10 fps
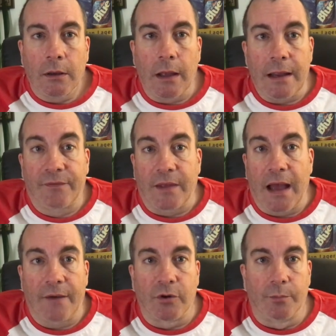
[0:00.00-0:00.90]
if they
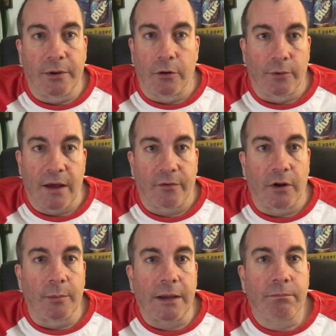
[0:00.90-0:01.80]
have your beer or whatever. And
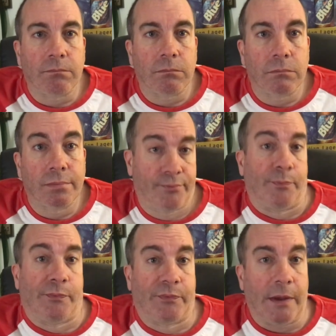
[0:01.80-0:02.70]
I'm like,
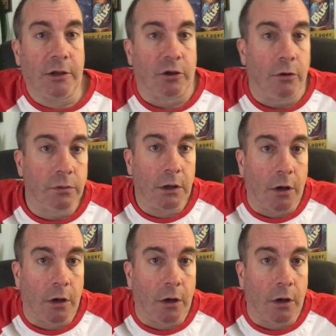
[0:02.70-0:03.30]
thank you.